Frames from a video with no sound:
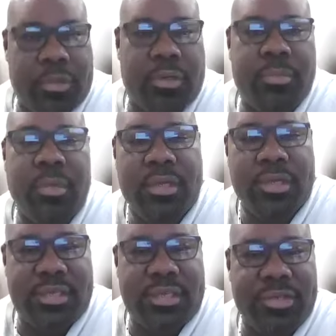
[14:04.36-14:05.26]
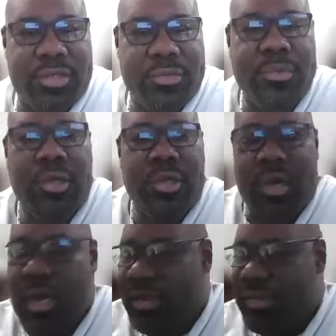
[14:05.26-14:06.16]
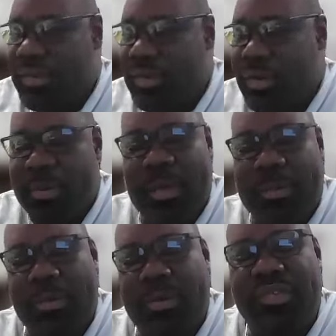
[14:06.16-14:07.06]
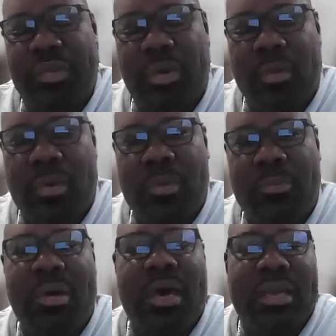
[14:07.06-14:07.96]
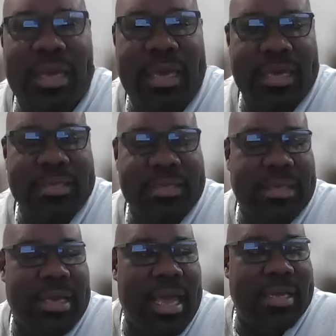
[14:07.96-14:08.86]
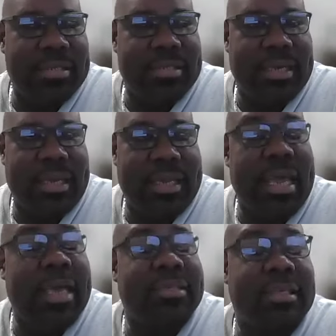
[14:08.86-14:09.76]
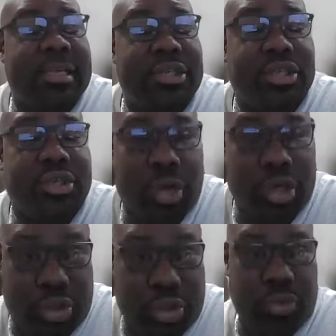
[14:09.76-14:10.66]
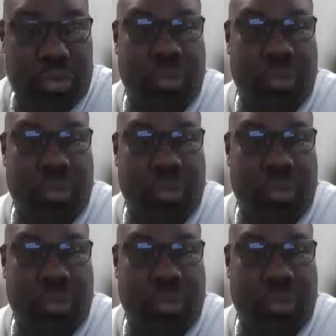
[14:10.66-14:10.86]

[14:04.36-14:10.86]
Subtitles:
All right. Sounds good. All right. So your paper is on podcasting as an instructional